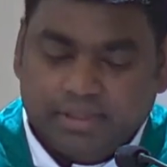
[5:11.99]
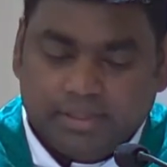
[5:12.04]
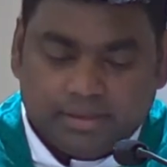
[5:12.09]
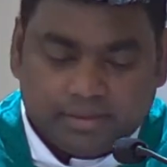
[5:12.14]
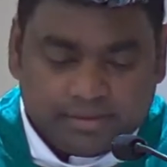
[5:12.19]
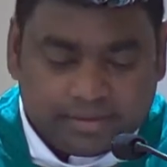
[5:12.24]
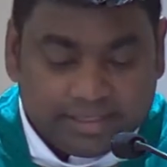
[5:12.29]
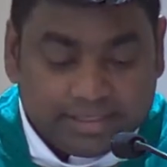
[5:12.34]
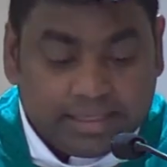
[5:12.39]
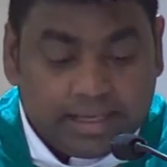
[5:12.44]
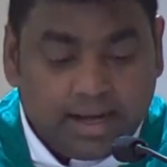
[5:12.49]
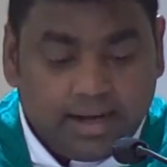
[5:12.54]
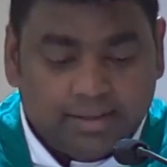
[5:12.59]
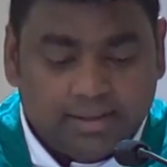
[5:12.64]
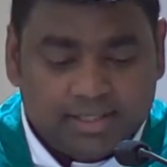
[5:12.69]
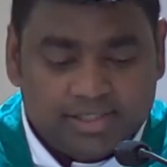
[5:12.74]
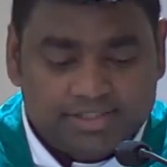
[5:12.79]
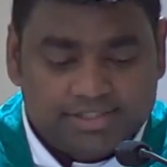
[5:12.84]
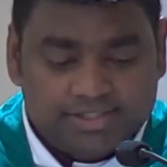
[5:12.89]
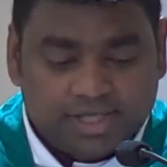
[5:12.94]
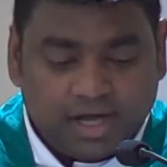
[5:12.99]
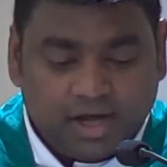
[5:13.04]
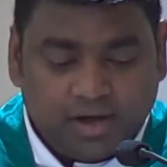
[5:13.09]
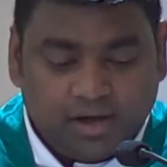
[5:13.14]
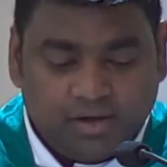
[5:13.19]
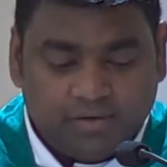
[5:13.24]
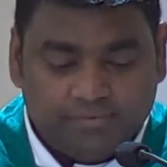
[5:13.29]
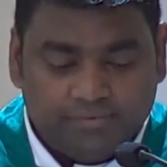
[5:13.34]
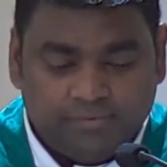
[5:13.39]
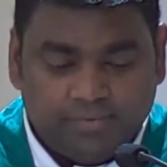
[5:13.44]
regardless
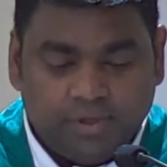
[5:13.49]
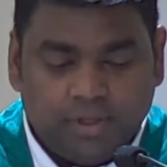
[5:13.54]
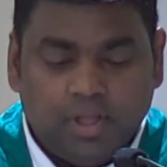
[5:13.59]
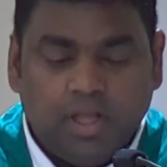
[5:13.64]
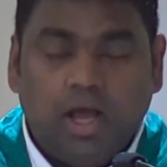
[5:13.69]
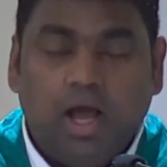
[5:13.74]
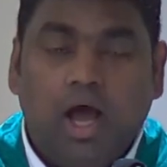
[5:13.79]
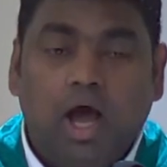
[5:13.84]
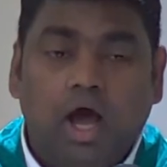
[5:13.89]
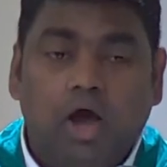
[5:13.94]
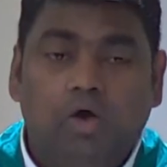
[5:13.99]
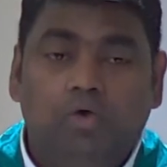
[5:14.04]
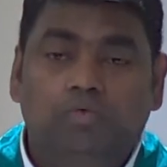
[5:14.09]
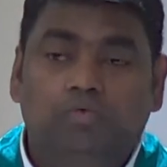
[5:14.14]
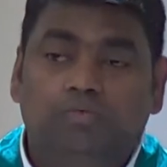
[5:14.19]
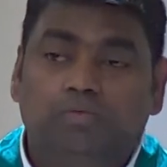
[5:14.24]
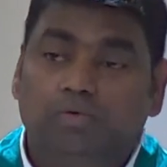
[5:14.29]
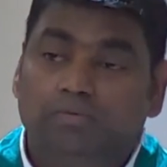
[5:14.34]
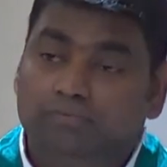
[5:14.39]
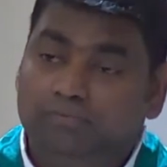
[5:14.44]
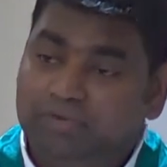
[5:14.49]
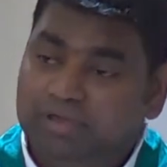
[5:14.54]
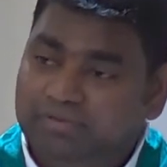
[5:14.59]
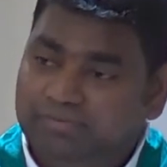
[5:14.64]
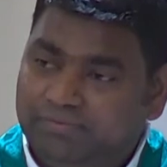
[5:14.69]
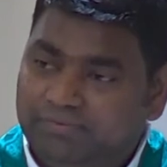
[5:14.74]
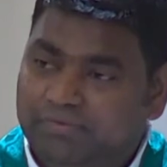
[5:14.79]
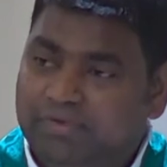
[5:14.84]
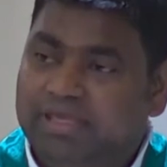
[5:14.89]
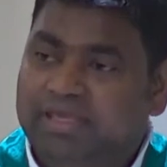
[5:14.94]
of how we
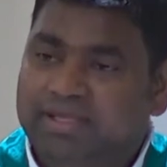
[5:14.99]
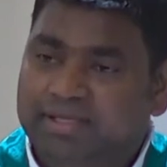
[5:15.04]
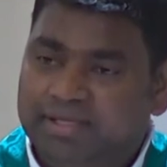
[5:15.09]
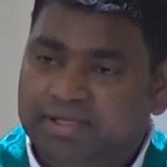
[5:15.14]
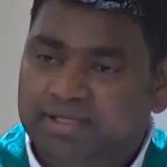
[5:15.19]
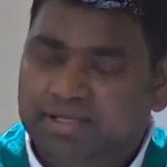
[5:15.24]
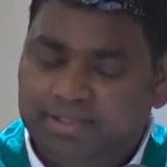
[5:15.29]
feel.